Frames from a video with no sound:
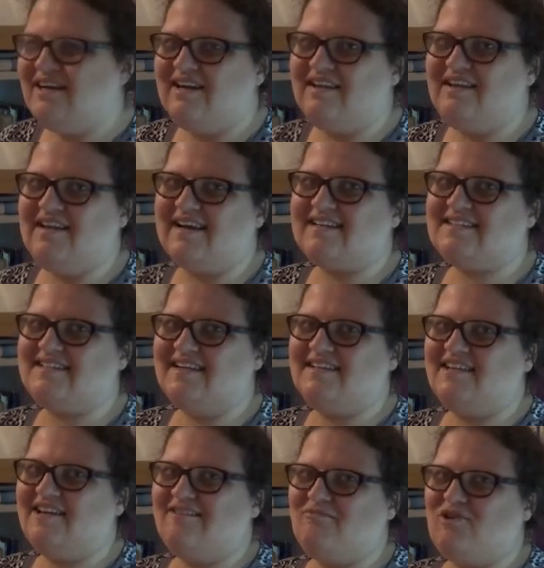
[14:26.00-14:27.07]
Next, I
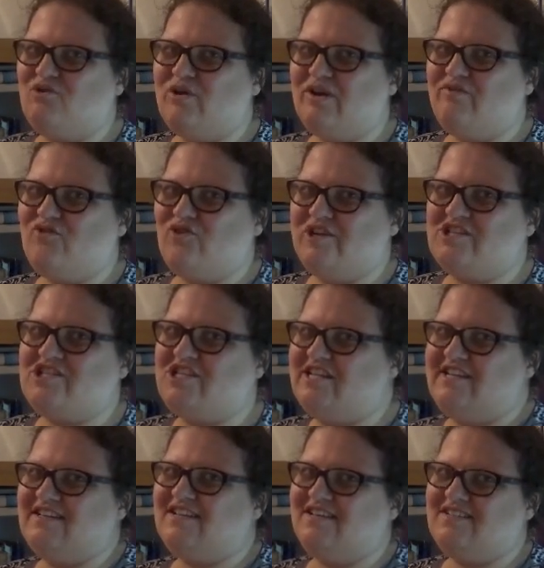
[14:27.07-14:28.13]
think I'm going for a
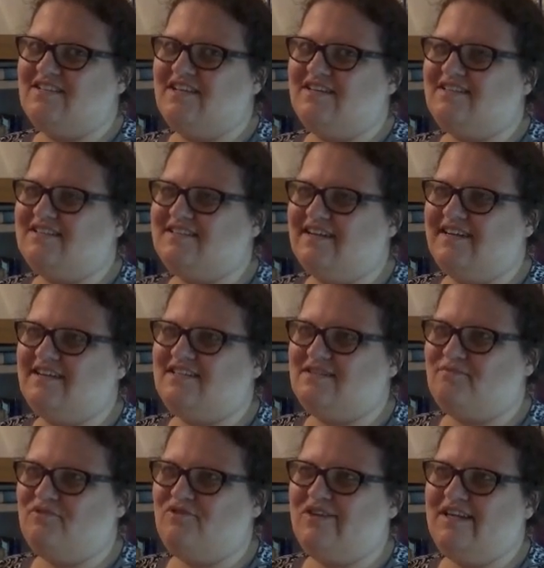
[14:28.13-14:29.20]
cheat because I decided to
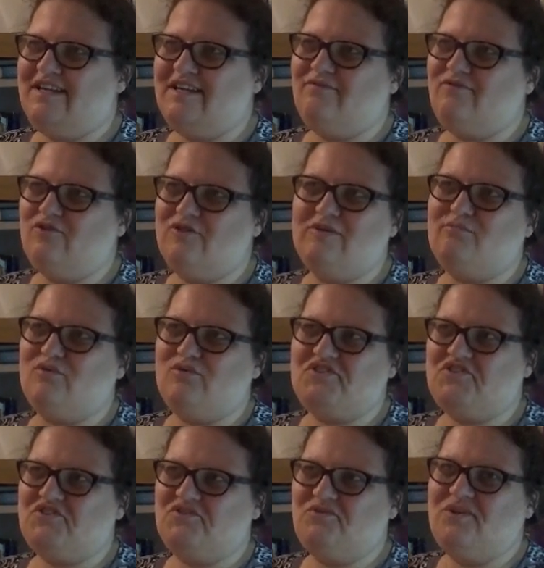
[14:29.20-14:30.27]
put in for number
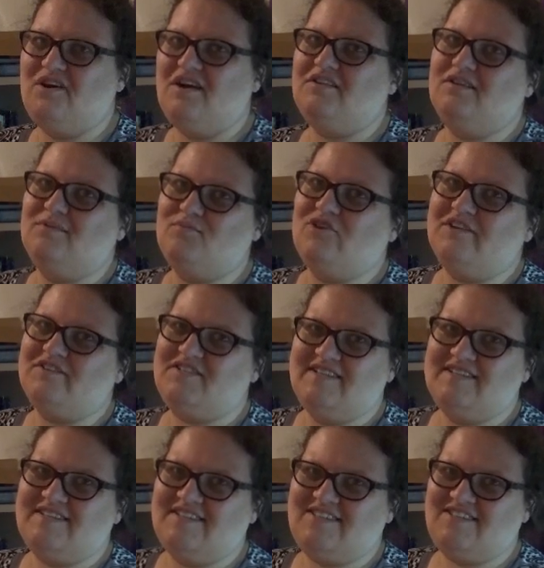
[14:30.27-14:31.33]
two the Bronte
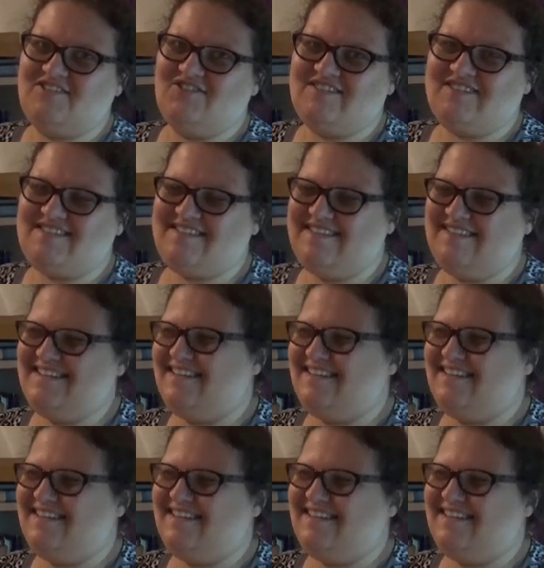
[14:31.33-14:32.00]
sisters.